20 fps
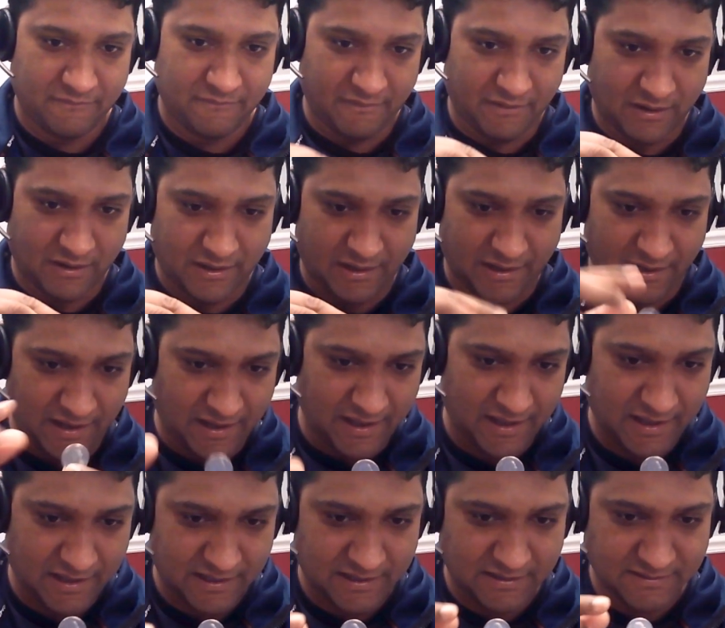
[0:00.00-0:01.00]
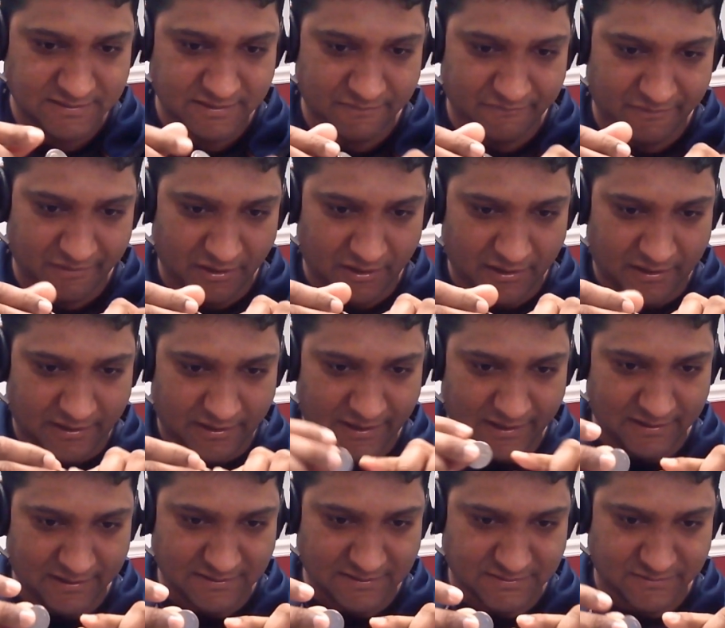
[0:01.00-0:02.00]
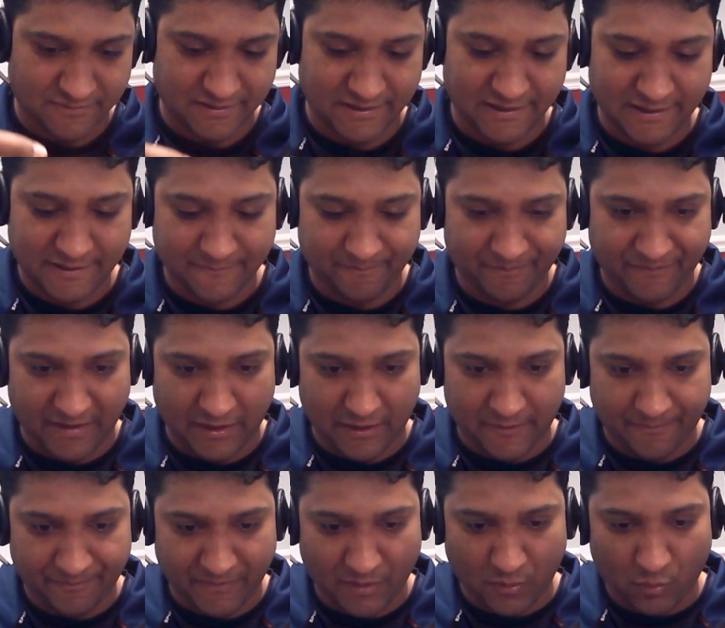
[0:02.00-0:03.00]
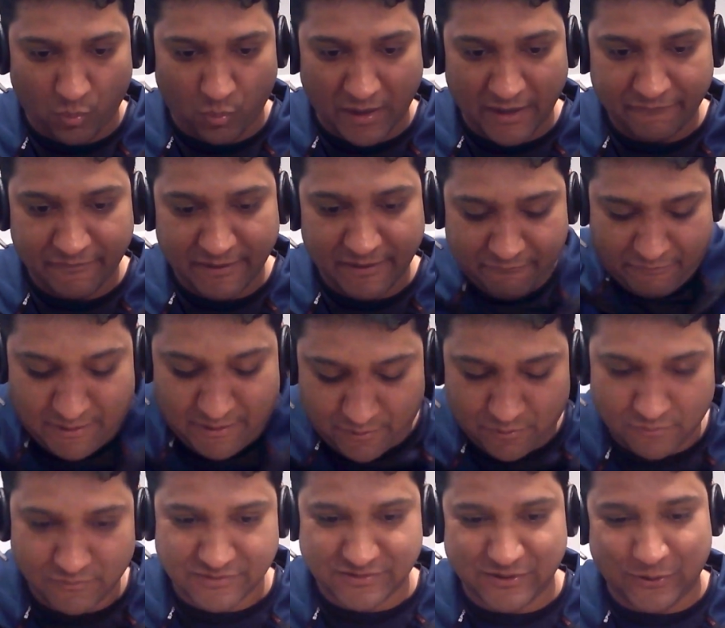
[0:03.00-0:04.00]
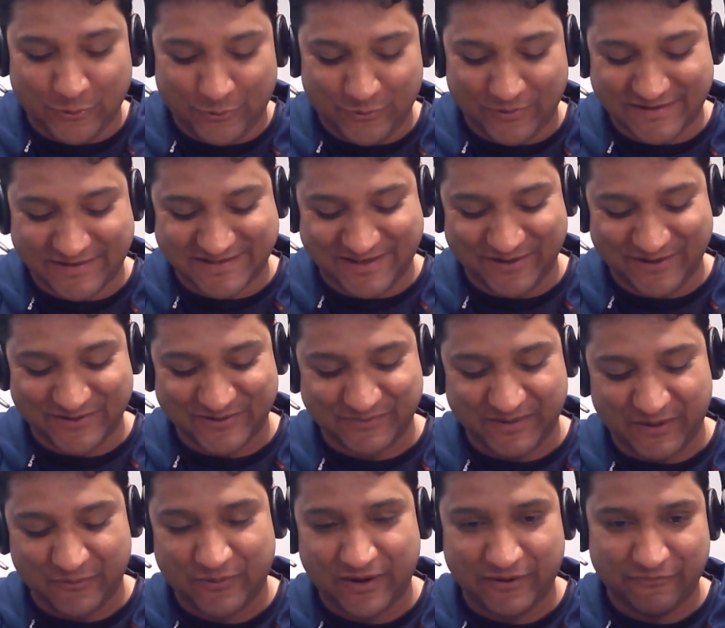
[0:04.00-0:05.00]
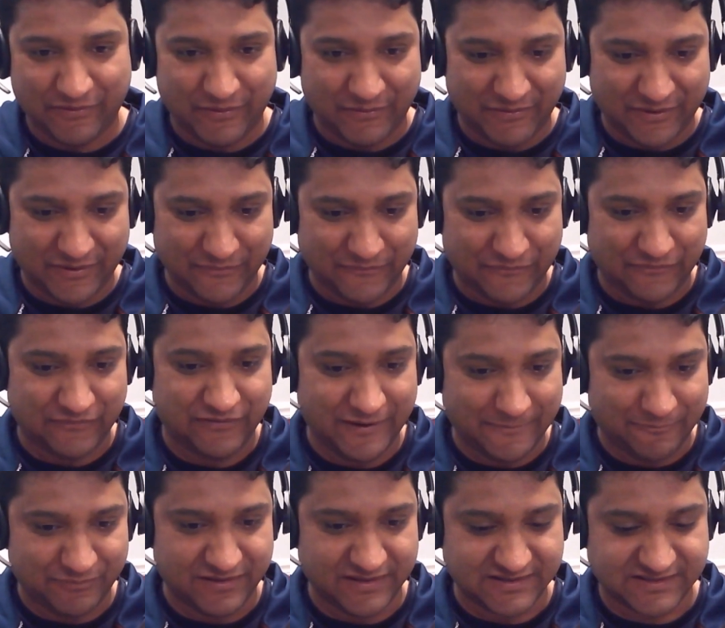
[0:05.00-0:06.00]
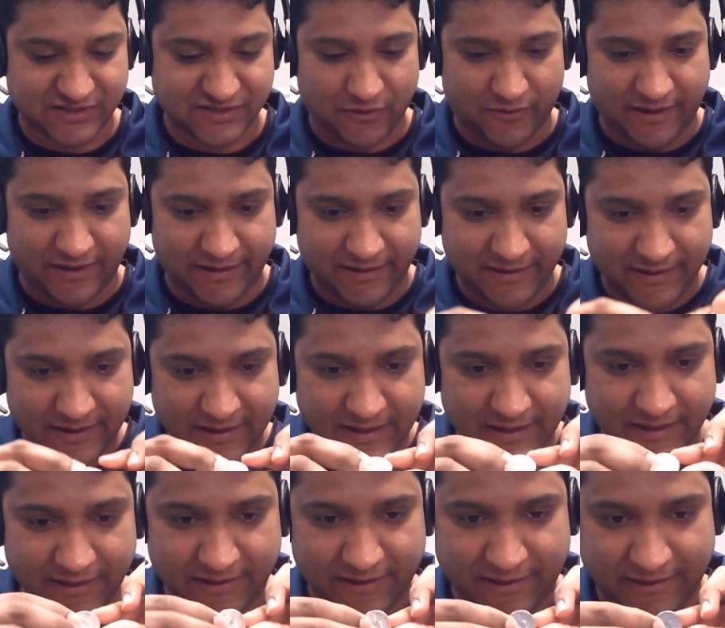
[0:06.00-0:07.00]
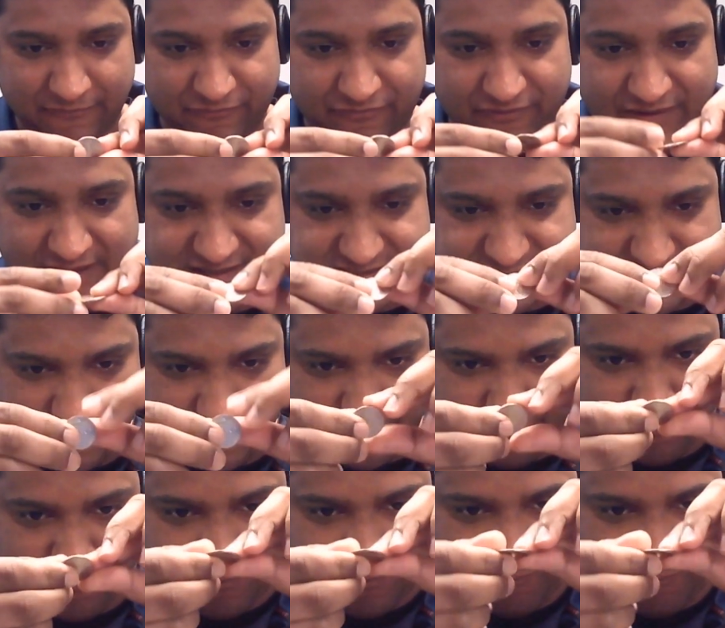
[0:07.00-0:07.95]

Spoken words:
we got heads and we got tails, right? What if I were to, excuse me, what if I were to flip this coin really fast? If